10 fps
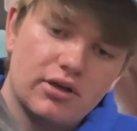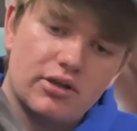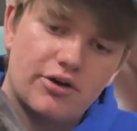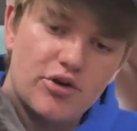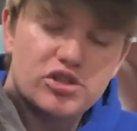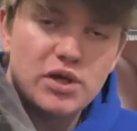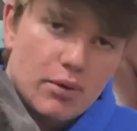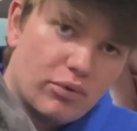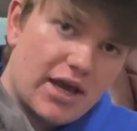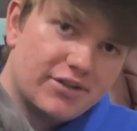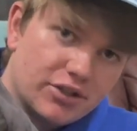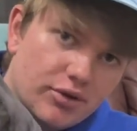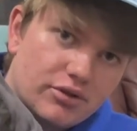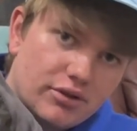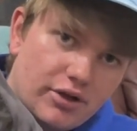there used to be a plastic
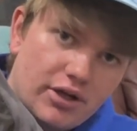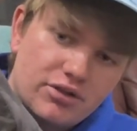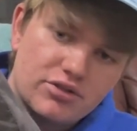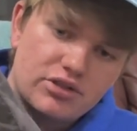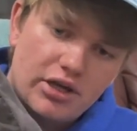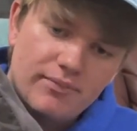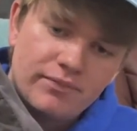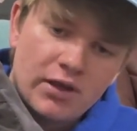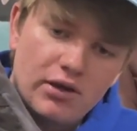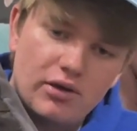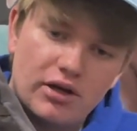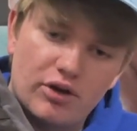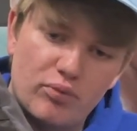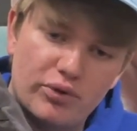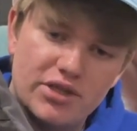ring there, I should say, and I
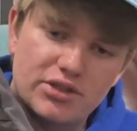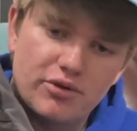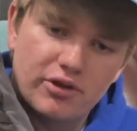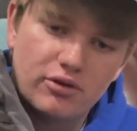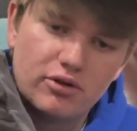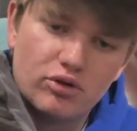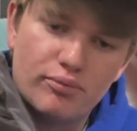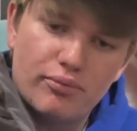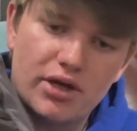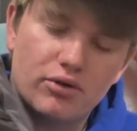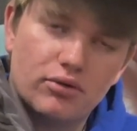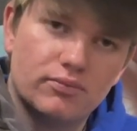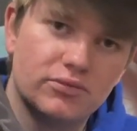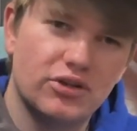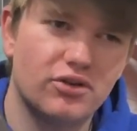replaced it with a little metal,
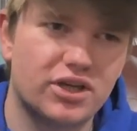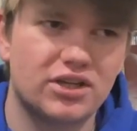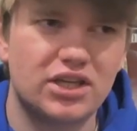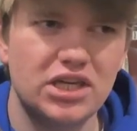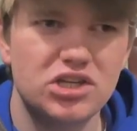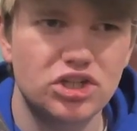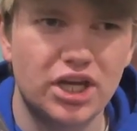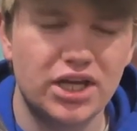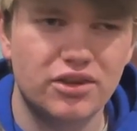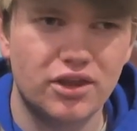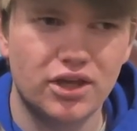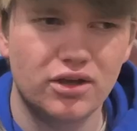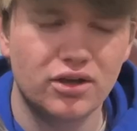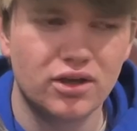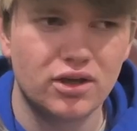like a keychain
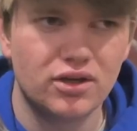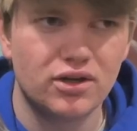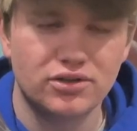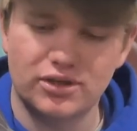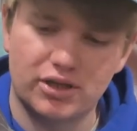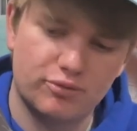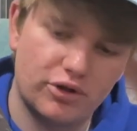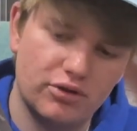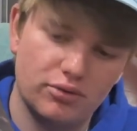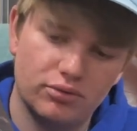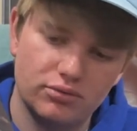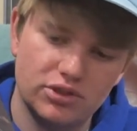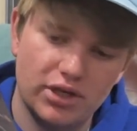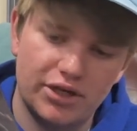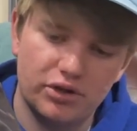thing. It's like where you
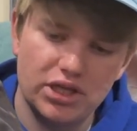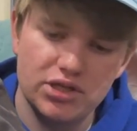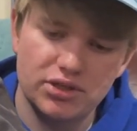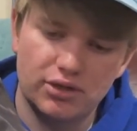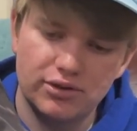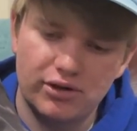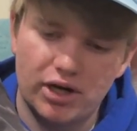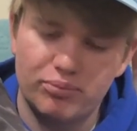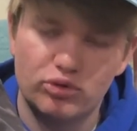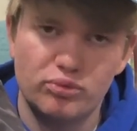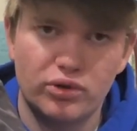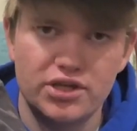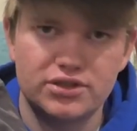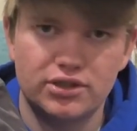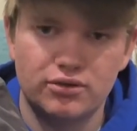slide your keys onto there. I
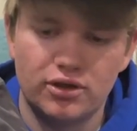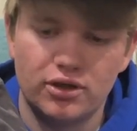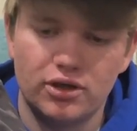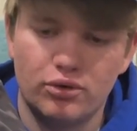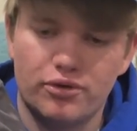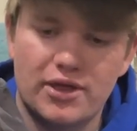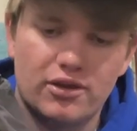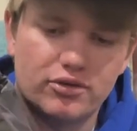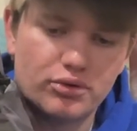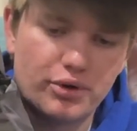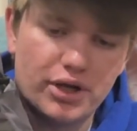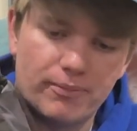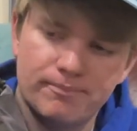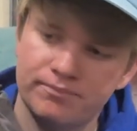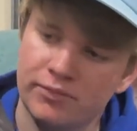replaced it with that little
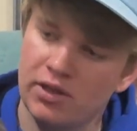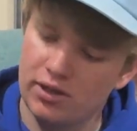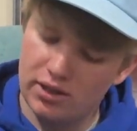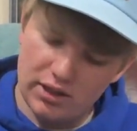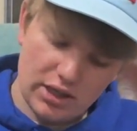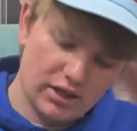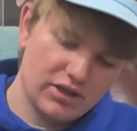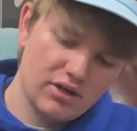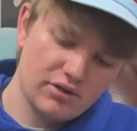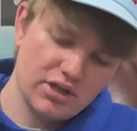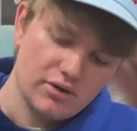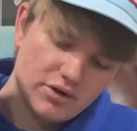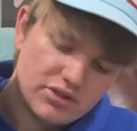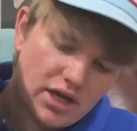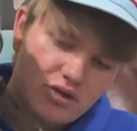ring. And I did it on the other
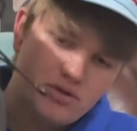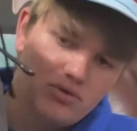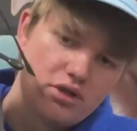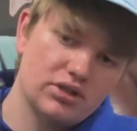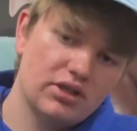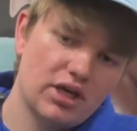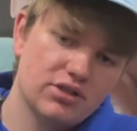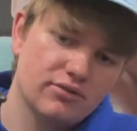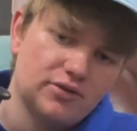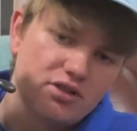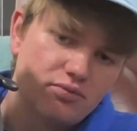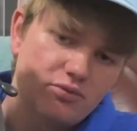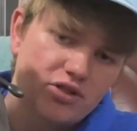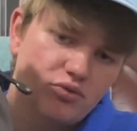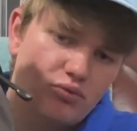side too, just in case if
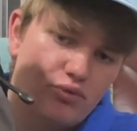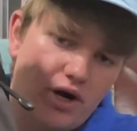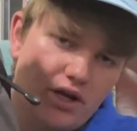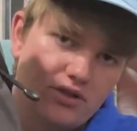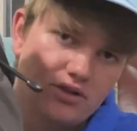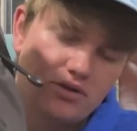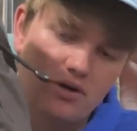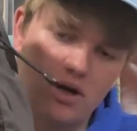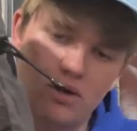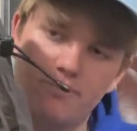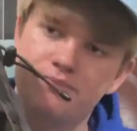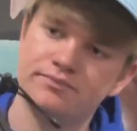this one breaks. I